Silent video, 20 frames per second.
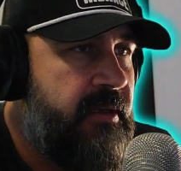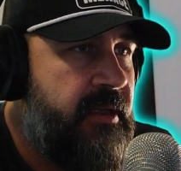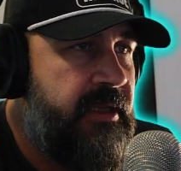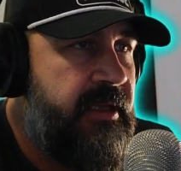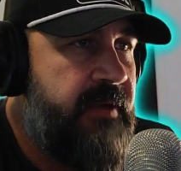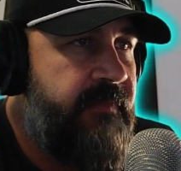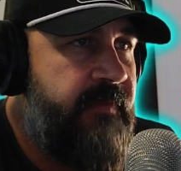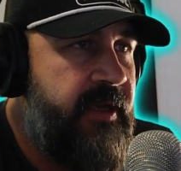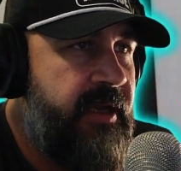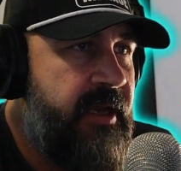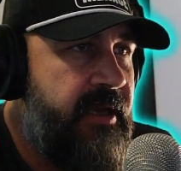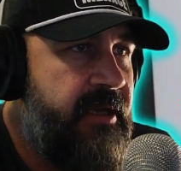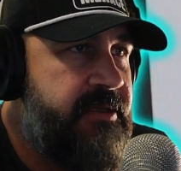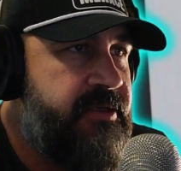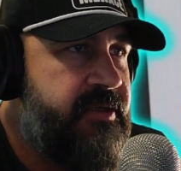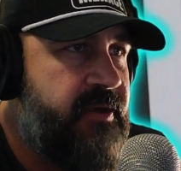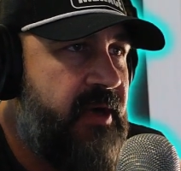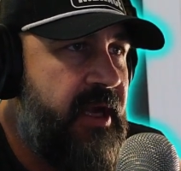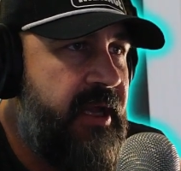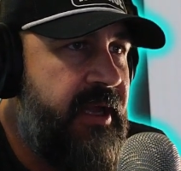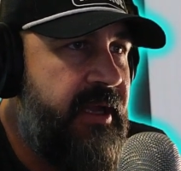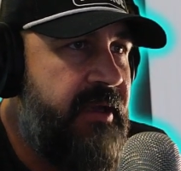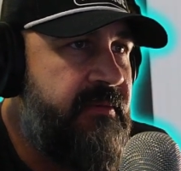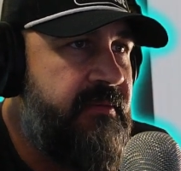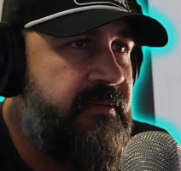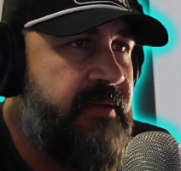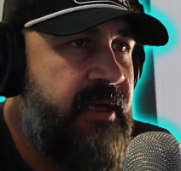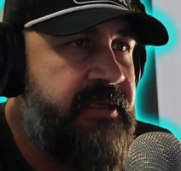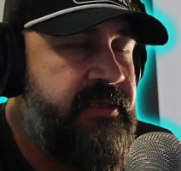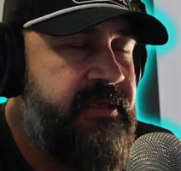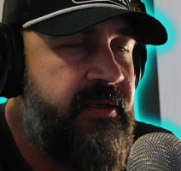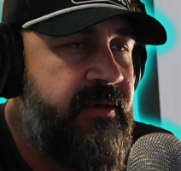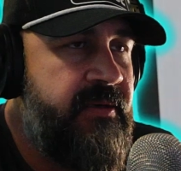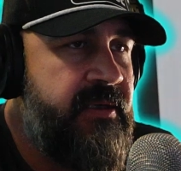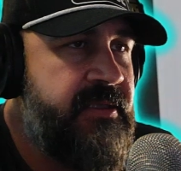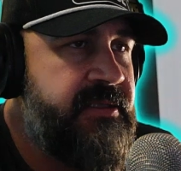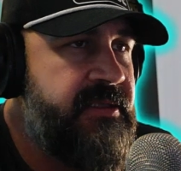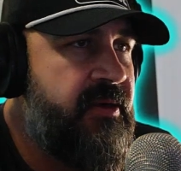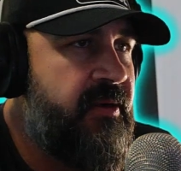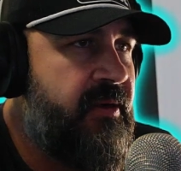Then we got to dry it. I turned
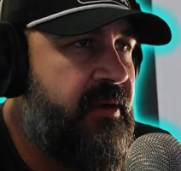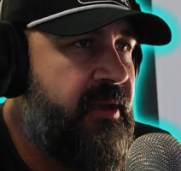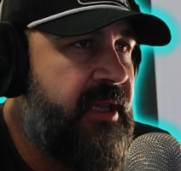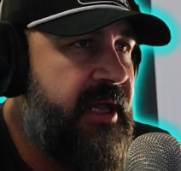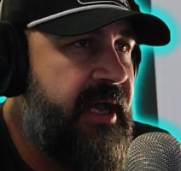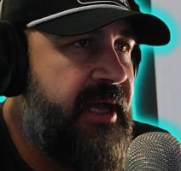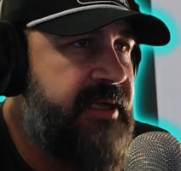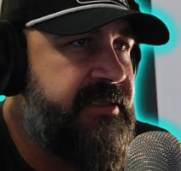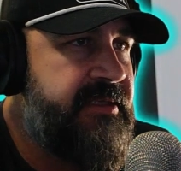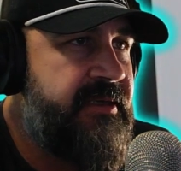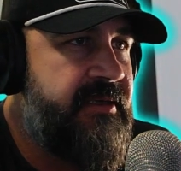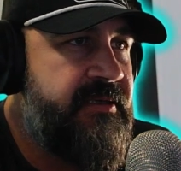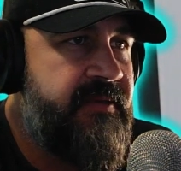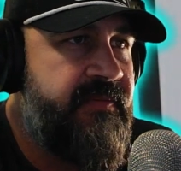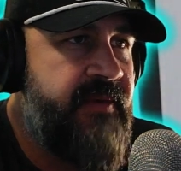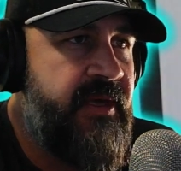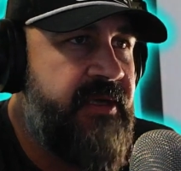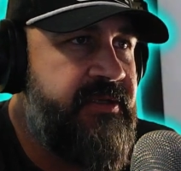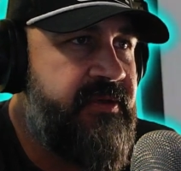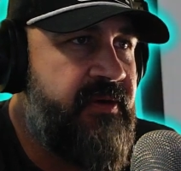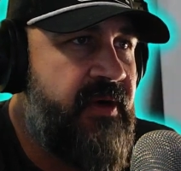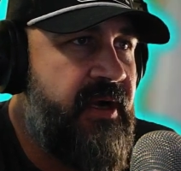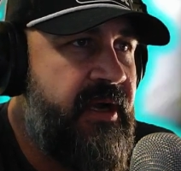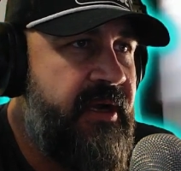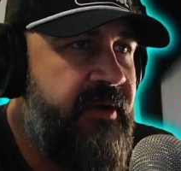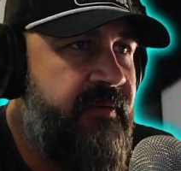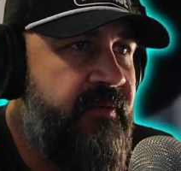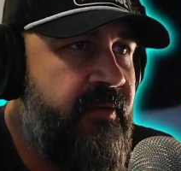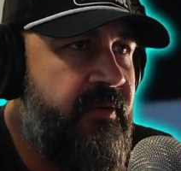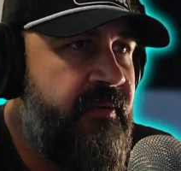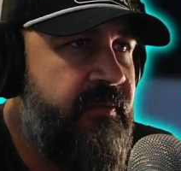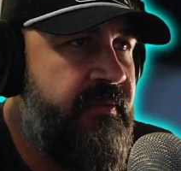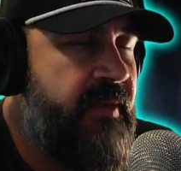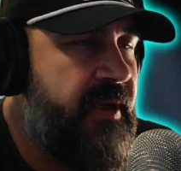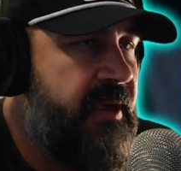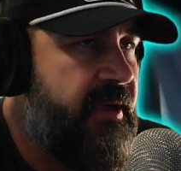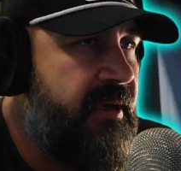this little closet into my drying room.